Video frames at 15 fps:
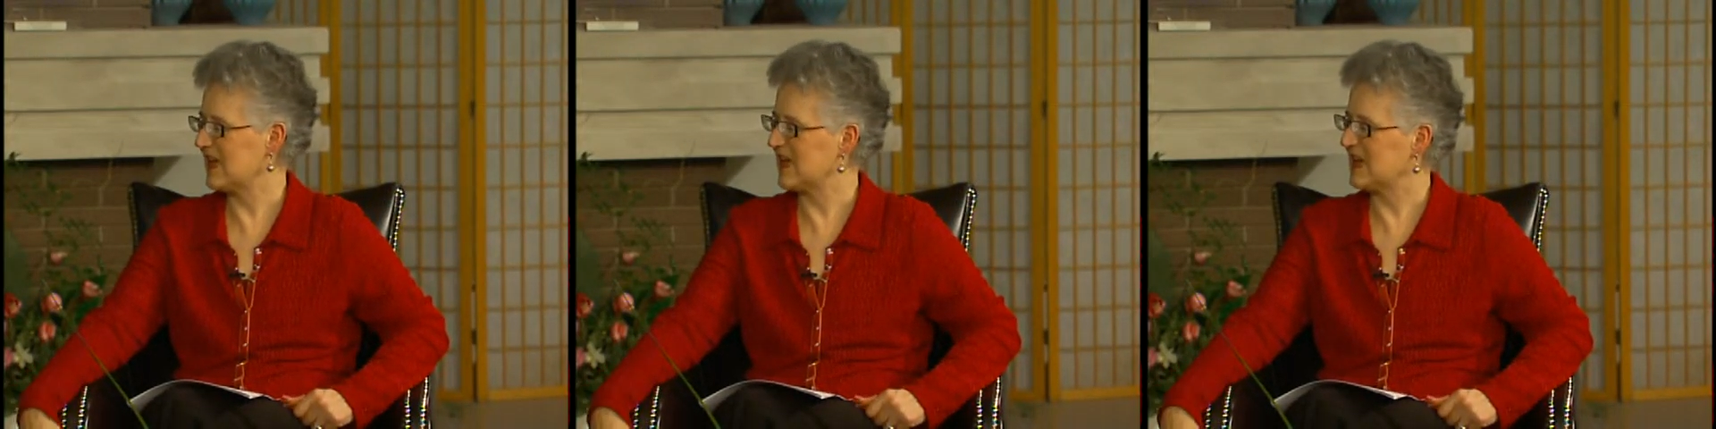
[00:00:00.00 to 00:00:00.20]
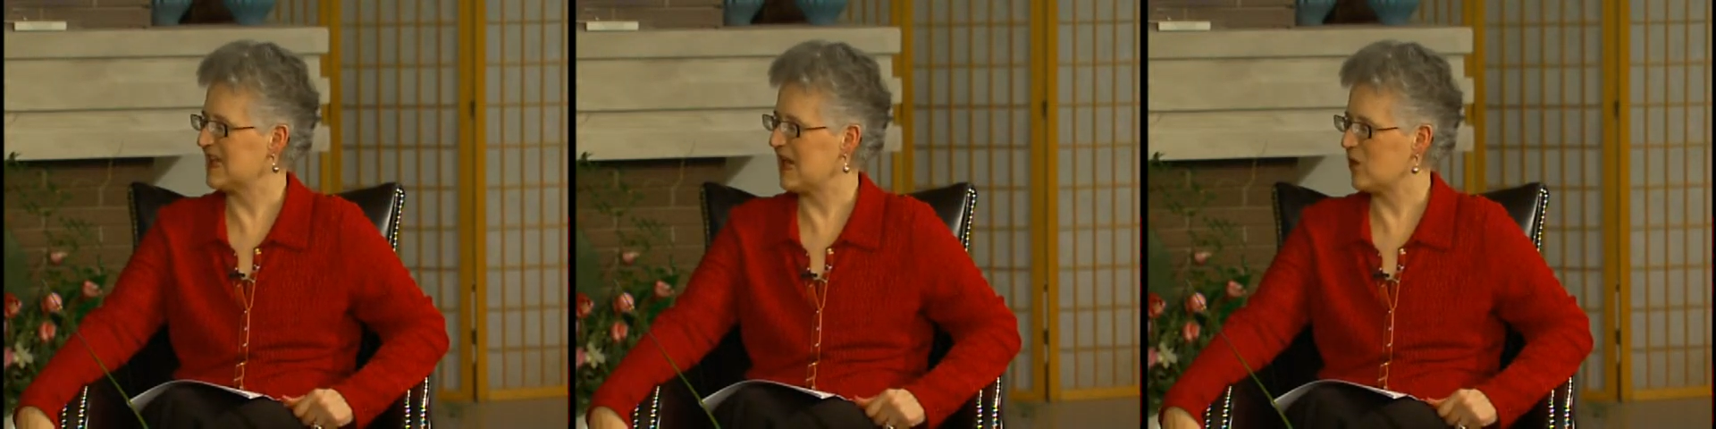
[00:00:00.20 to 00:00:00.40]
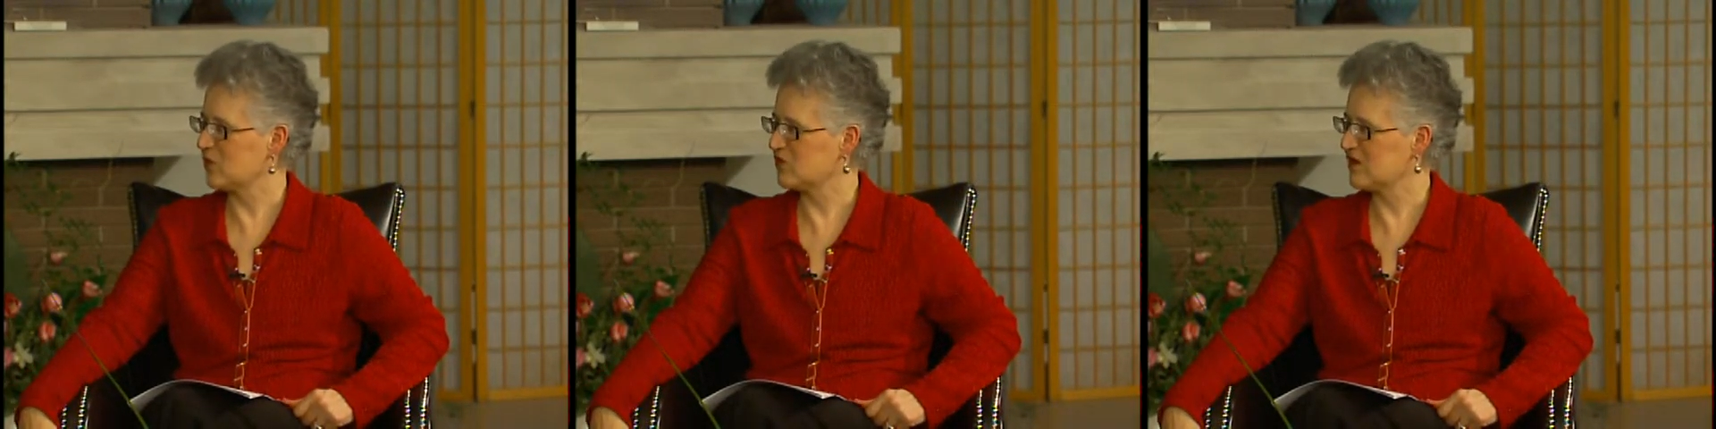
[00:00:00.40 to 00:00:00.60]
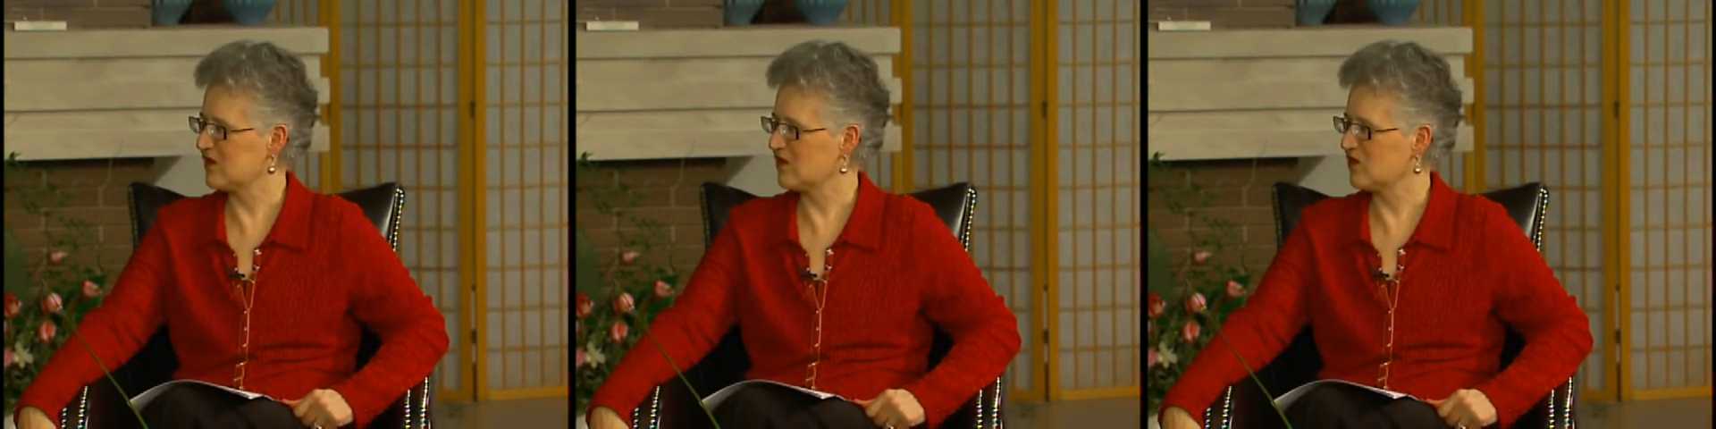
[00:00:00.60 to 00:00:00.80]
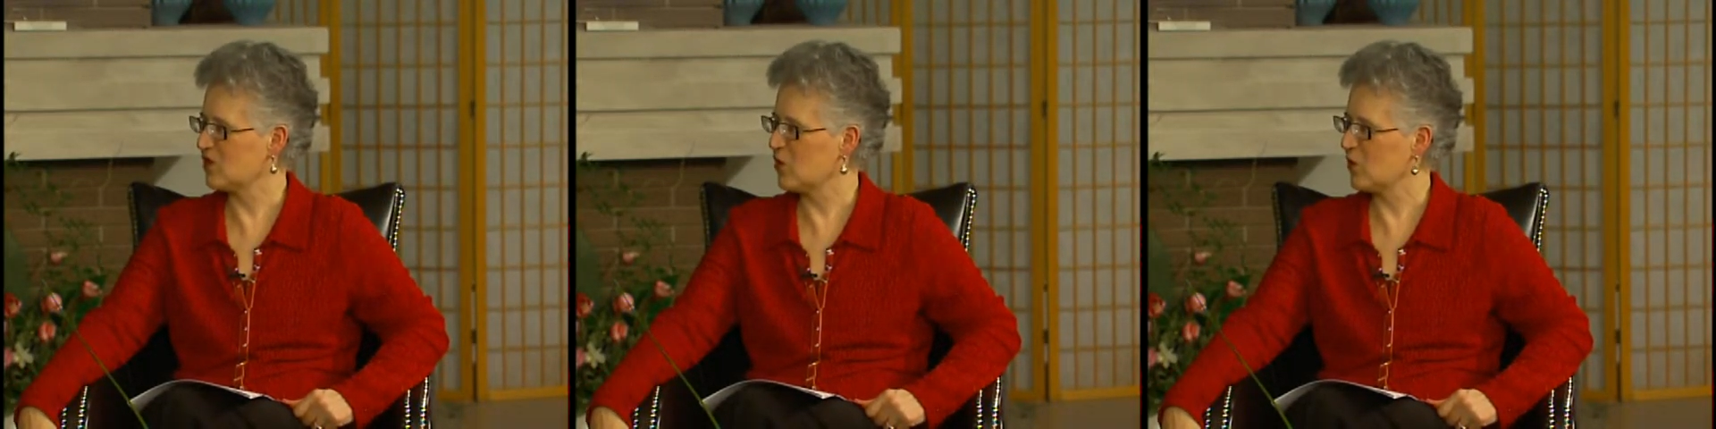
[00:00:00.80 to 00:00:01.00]
getting out
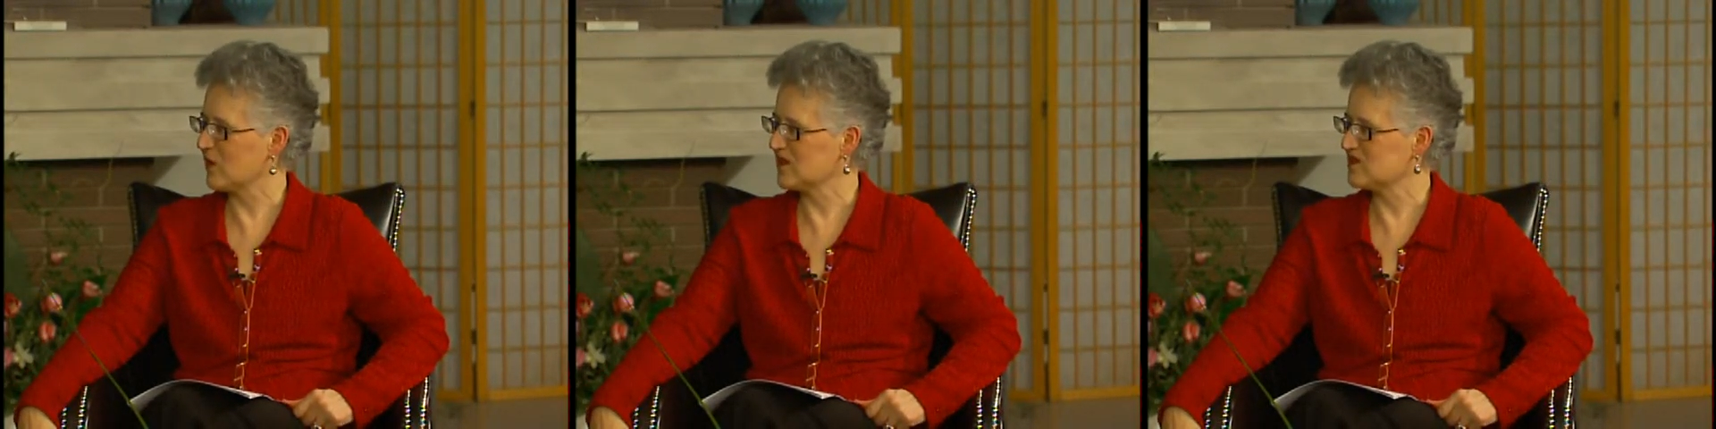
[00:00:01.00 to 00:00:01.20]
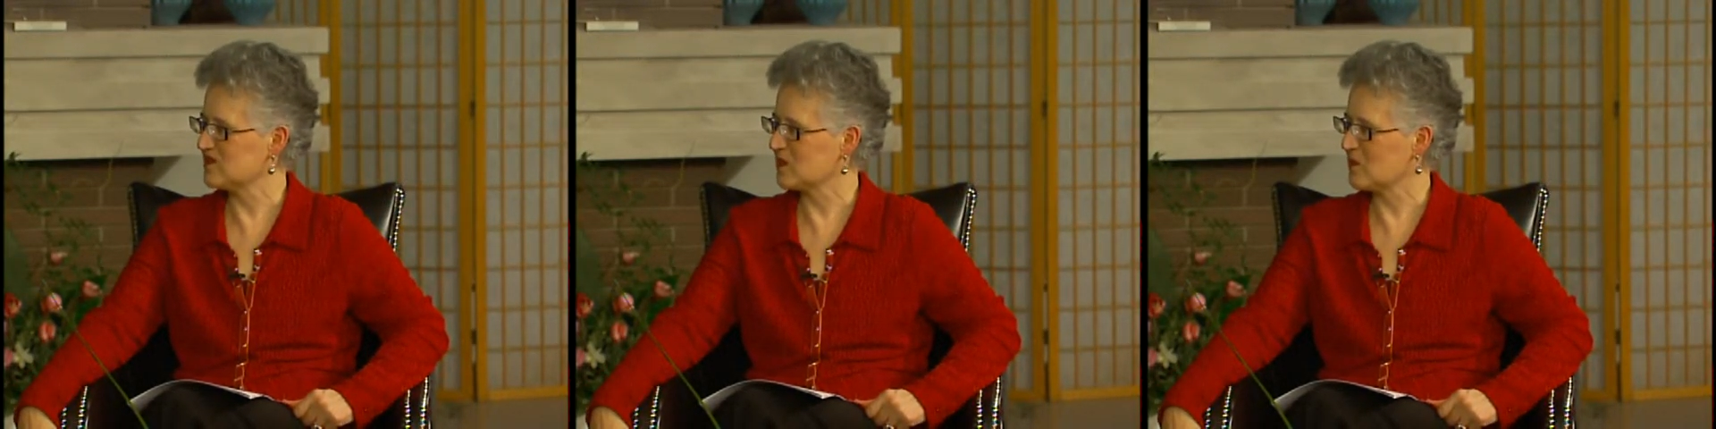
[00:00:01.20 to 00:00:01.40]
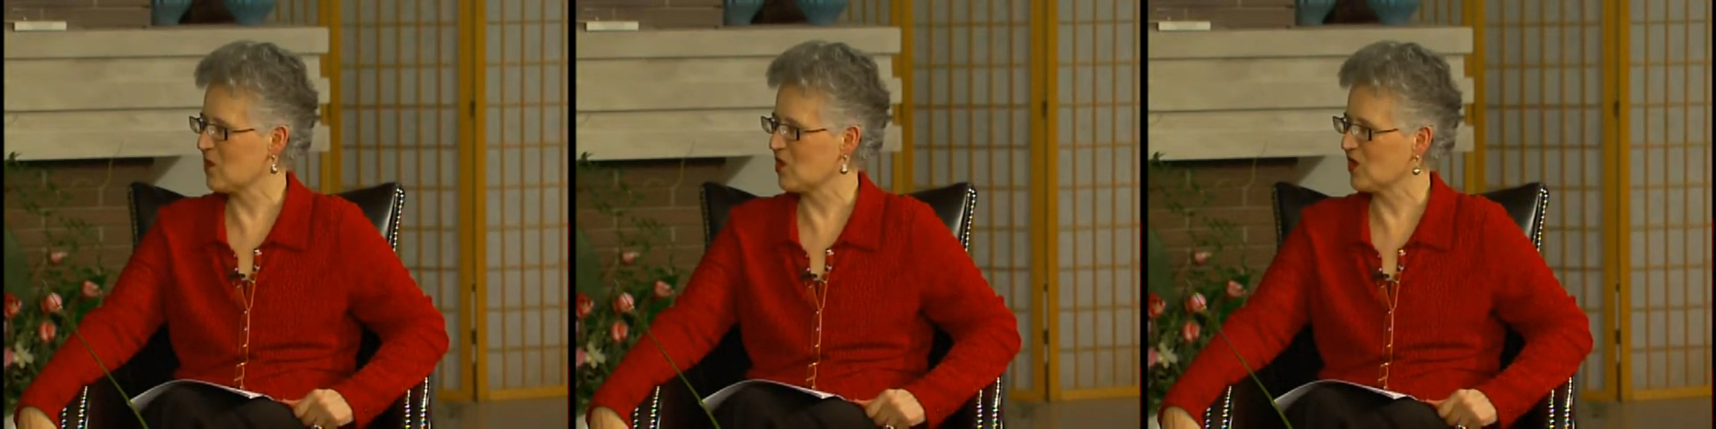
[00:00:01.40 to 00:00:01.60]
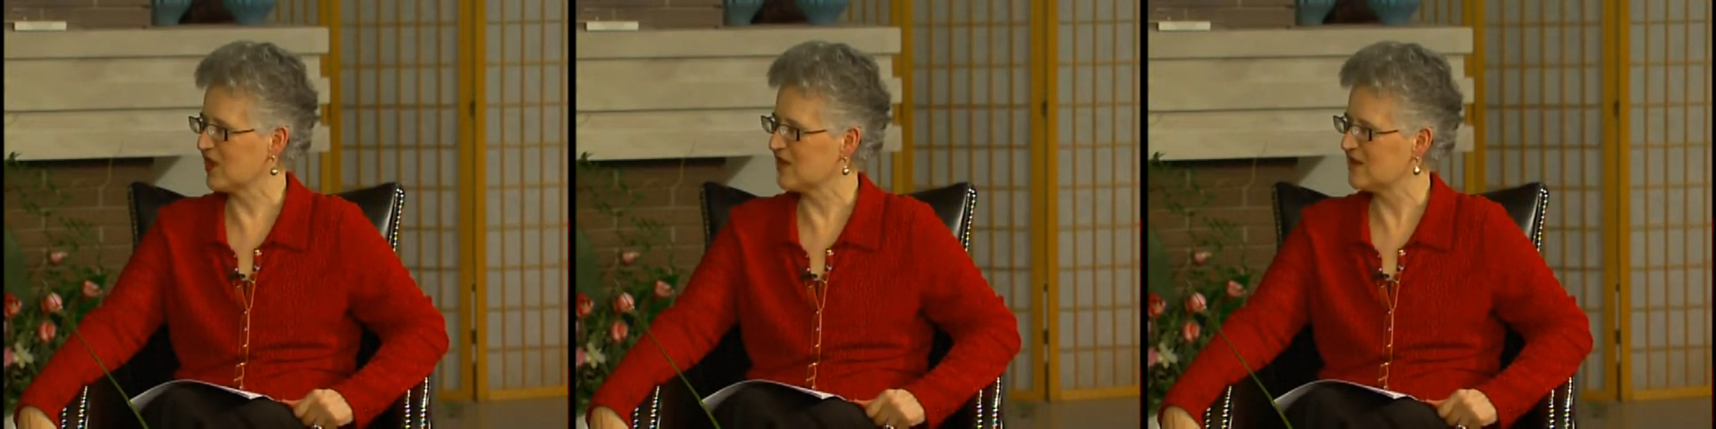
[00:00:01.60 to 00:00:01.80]
there and going to the market?